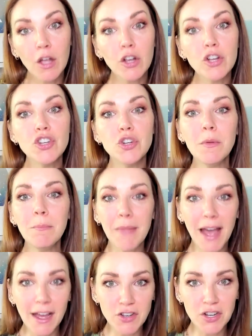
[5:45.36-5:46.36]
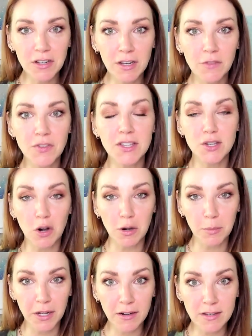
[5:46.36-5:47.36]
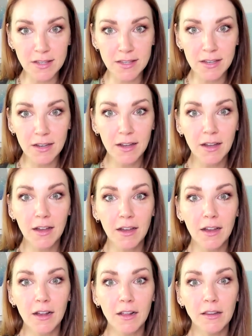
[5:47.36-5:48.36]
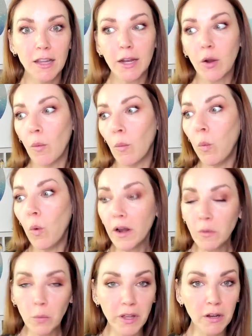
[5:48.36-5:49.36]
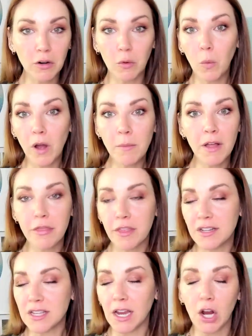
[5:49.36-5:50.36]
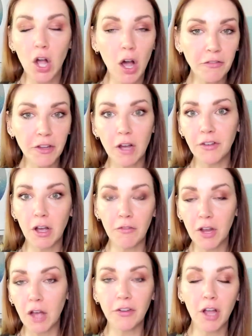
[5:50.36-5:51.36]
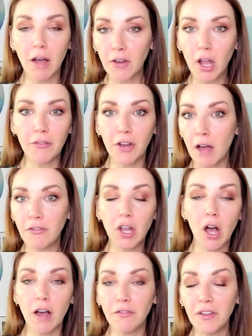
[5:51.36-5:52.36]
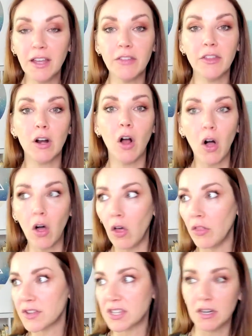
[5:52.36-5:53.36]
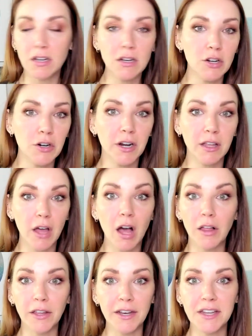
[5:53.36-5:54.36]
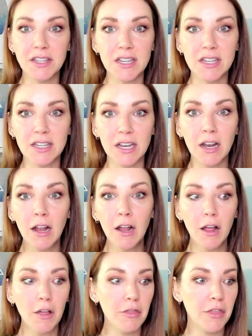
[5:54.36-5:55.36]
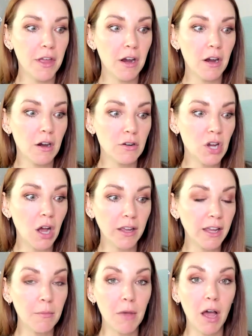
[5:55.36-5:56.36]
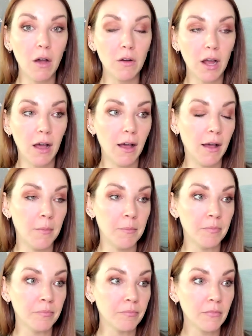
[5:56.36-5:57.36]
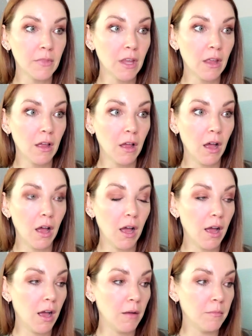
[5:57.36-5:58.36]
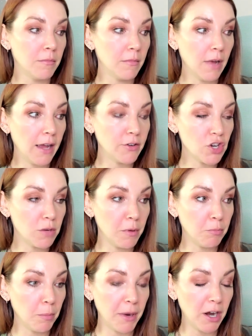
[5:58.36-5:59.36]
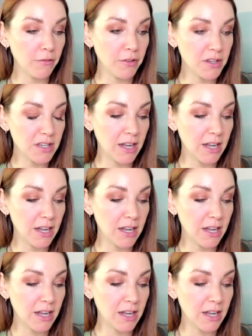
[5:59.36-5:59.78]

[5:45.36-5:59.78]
Could you imagine if Starbucks, like one week or one month, it's like coffee, coffee, coffee, coffee, coffee, coffee, coffee, coffee. And then all of a sudden during the holiday season, they're talking about um, um, I should have been prepared for this